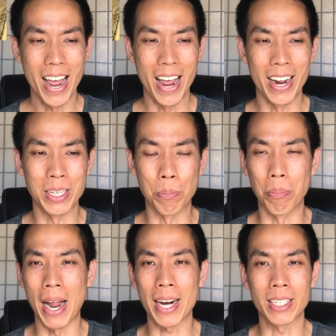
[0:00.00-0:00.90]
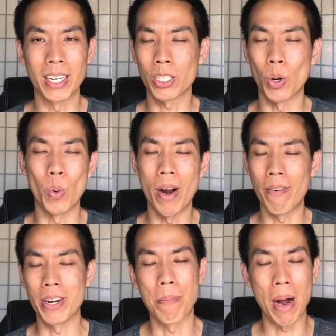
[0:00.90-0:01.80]
and it's black dust or whatever.
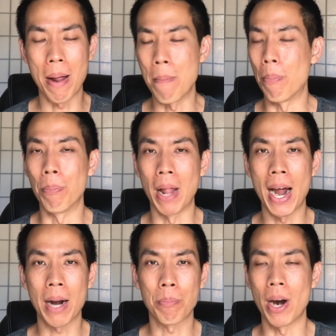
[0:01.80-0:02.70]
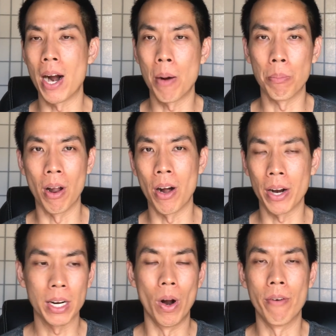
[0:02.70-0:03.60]
You can buy it black, brown, blonde,
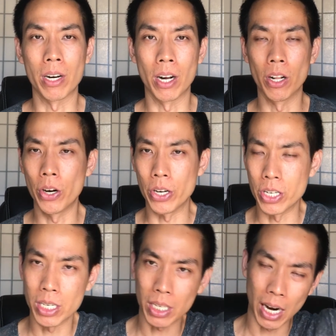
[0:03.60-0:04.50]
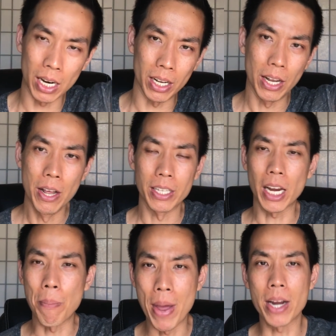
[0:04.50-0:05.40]
whatever color. You just kind of It's
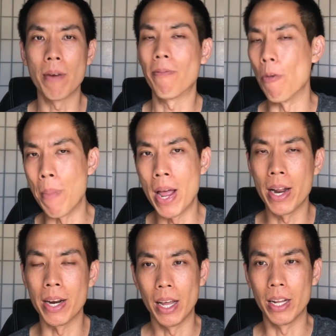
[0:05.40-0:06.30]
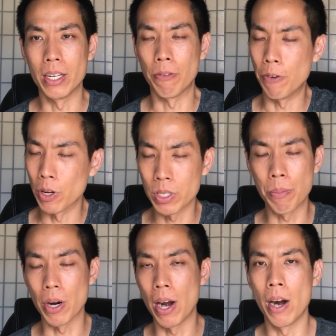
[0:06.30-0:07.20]
like makeup for men. It fills up
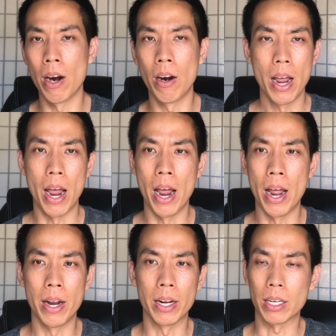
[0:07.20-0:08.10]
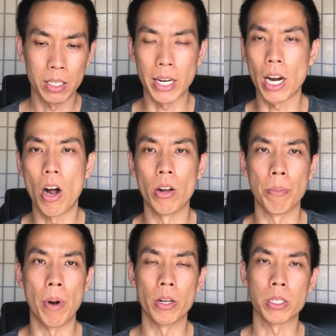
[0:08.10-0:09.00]
your hair and it take out all the bald